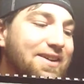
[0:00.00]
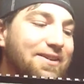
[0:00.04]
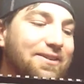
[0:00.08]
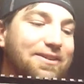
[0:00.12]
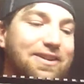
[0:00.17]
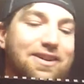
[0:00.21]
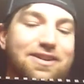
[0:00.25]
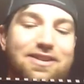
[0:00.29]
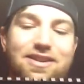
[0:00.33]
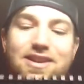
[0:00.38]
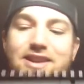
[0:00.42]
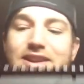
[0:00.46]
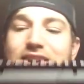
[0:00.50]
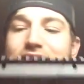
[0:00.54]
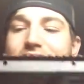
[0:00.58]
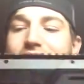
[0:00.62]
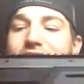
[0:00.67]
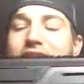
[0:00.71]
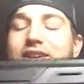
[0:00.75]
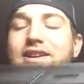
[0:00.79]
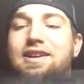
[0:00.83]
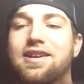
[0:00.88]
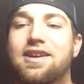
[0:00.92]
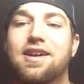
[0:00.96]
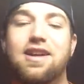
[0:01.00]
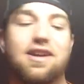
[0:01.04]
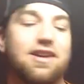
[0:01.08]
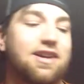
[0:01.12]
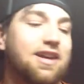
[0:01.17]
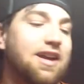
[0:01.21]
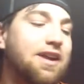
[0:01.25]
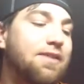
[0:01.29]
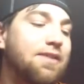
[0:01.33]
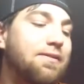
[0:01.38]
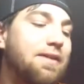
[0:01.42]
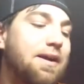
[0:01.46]
Well,
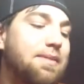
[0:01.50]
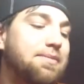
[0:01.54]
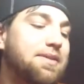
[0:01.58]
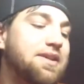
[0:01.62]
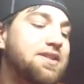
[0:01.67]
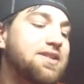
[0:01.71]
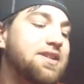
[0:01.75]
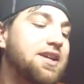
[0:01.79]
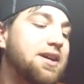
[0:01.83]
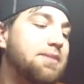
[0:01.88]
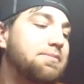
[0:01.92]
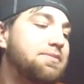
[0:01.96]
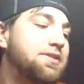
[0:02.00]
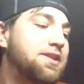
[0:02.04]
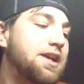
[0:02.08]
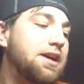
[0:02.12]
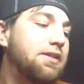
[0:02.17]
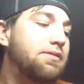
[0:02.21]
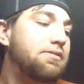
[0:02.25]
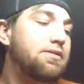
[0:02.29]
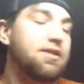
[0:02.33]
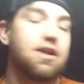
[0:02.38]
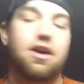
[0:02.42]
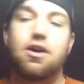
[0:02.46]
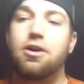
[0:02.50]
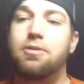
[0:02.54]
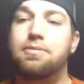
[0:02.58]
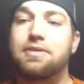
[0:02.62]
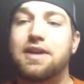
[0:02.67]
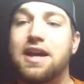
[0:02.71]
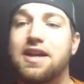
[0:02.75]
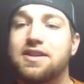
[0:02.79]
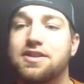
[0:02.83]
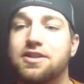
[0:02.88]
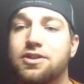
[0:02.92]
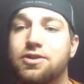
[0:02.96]
gotta wrap this up, so I hope
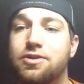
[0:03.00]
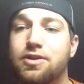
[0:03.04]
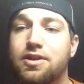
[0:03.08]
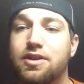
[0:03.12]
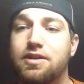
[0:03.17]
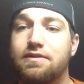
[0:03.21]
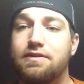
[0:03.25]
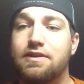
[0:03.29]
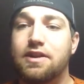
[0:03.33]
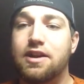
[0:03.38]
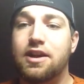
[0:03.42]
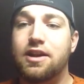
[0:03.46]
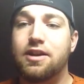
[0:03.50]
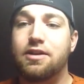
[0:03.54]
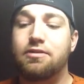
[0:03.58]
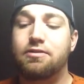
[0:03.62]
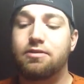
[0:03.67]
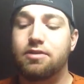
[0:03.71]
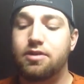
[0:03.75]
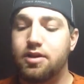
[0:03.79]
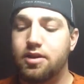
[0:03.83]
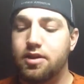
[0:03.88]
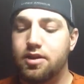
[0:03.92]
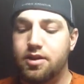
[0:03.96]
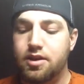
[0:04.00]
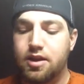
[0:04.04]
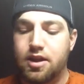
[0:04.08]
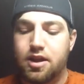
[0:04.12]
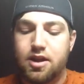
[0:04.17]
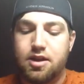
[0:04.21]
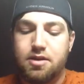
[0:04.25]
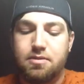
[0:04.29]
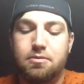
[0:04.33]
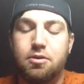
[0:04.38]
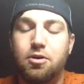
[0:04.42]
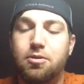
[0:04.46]
you guys enjoyed the video.
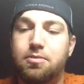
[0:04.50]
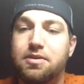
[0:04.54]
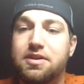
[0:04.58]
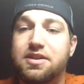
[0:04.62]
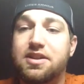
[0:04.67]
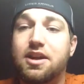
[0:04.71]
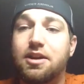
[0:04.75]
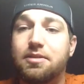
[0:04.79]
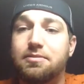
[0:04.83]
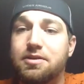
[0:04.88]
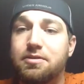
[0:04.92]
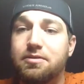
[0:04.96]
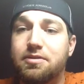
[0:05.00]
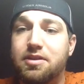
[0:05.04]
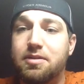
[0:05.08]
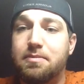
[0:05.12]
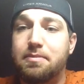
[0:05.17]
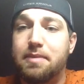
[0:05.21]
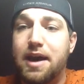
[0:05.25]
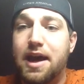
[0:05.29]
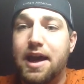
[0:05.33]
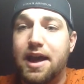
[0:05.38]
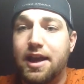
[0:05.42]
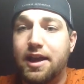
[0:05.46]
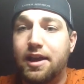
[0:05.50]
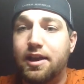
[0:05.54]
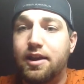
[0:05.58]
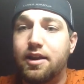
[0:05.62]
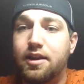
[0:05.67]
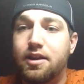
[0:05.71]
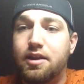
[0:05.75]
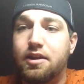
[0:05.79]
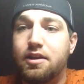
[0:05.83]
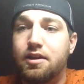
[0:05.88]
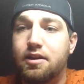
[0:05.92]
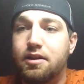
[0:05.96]
Hope this helped you with the buying
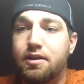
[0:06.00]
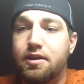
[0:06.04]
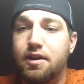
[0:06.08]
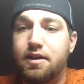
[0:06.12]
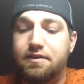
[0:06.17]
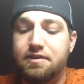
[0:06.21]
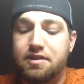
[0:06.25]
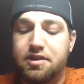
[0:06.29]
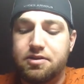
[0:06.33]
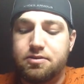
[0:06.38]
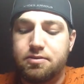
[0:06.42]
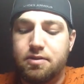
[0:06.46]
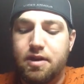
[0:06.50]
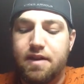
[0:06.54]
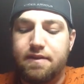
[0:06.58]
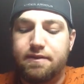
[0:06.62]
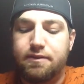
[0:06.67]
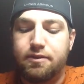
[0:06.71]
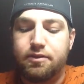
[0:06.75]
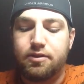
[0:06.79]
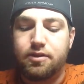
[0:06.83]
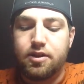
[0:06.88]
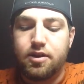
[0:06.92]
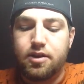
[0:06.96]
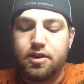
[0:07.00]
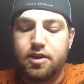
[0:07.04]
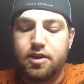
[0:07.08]
of this rifle.